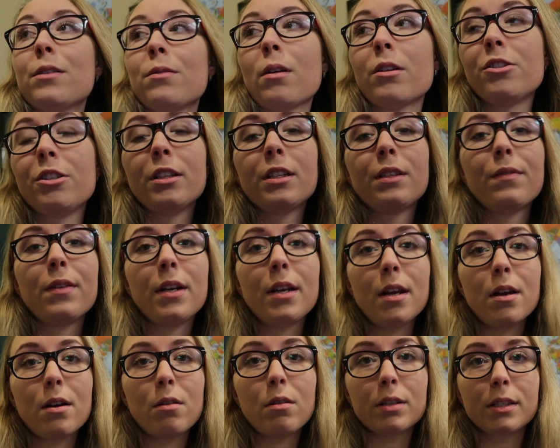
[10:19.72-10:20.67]
thanks for watching this
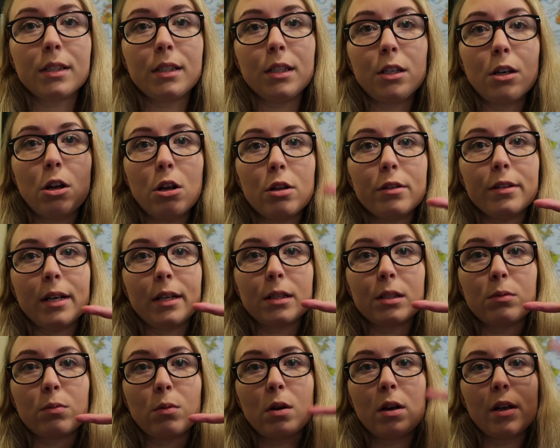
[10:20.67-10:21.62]
video. I'll see y'all
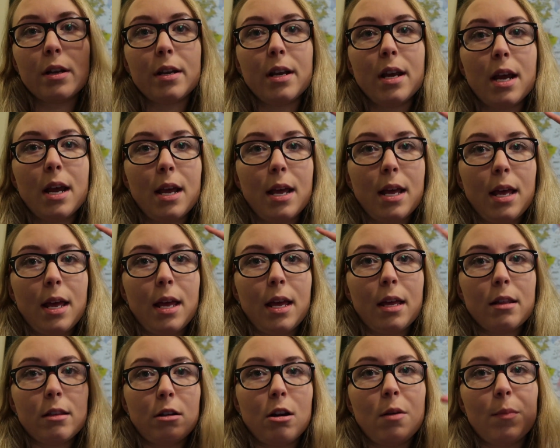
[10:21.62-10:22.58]
next one.
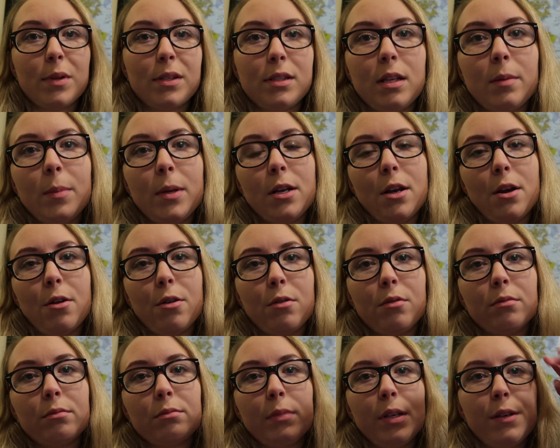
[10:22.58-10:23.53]
In the comments, let me
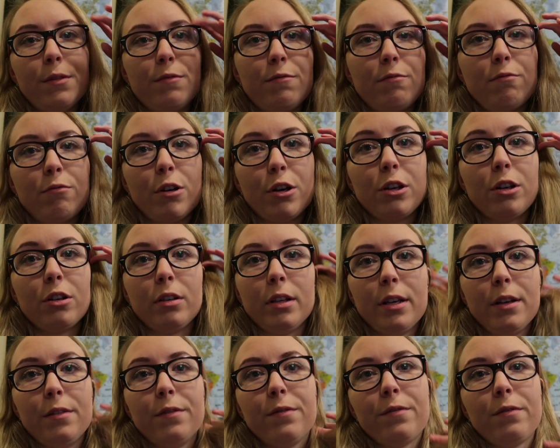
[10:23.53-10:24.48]
know if where you
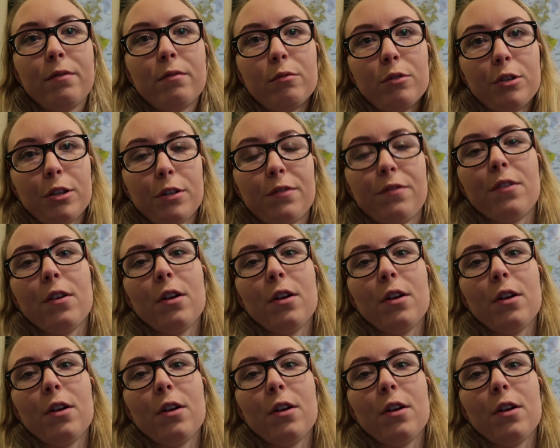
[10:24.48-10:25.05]
live, where you're